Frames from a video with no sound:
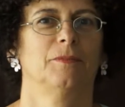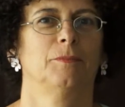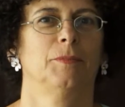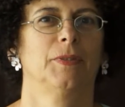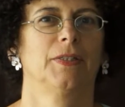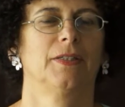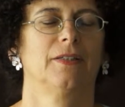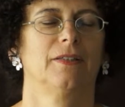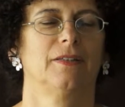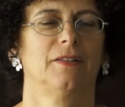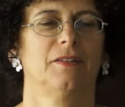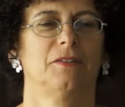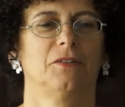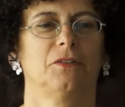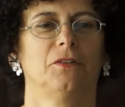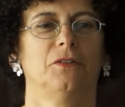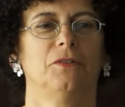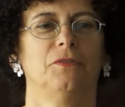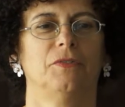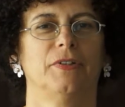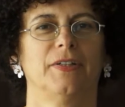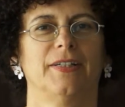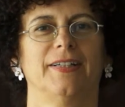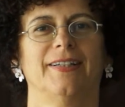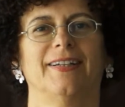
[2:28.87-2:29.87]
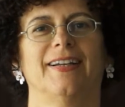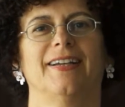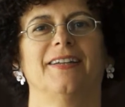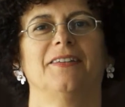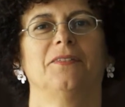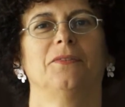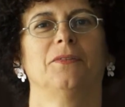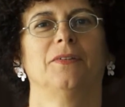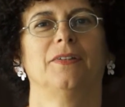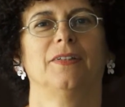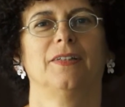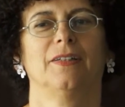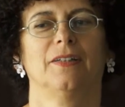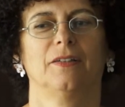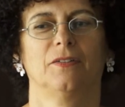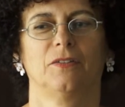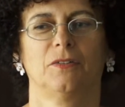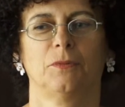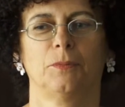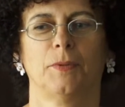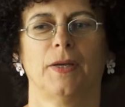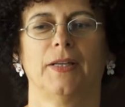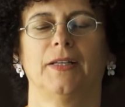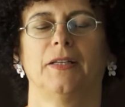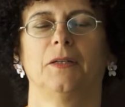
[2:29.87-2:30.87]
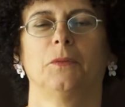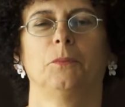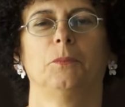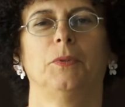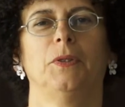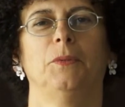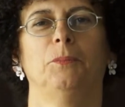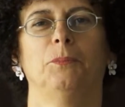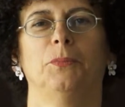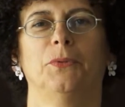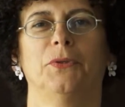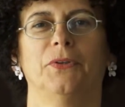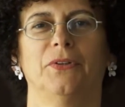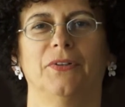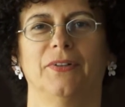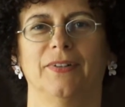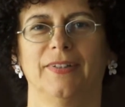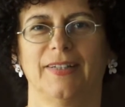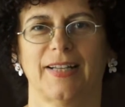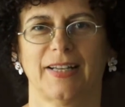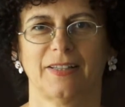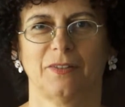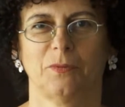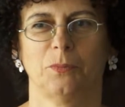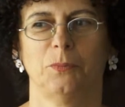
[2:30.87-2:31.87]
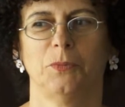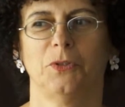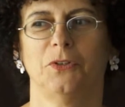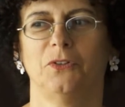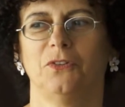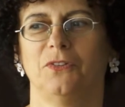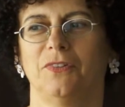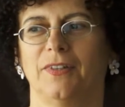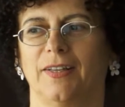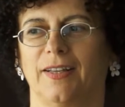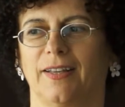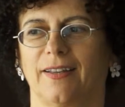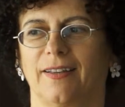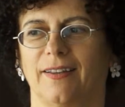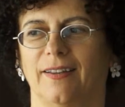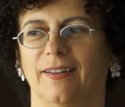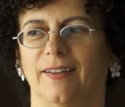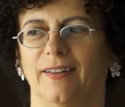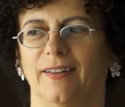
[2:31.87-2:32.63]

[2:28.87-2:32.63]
because it's all very nice when you have smiling people, nice music,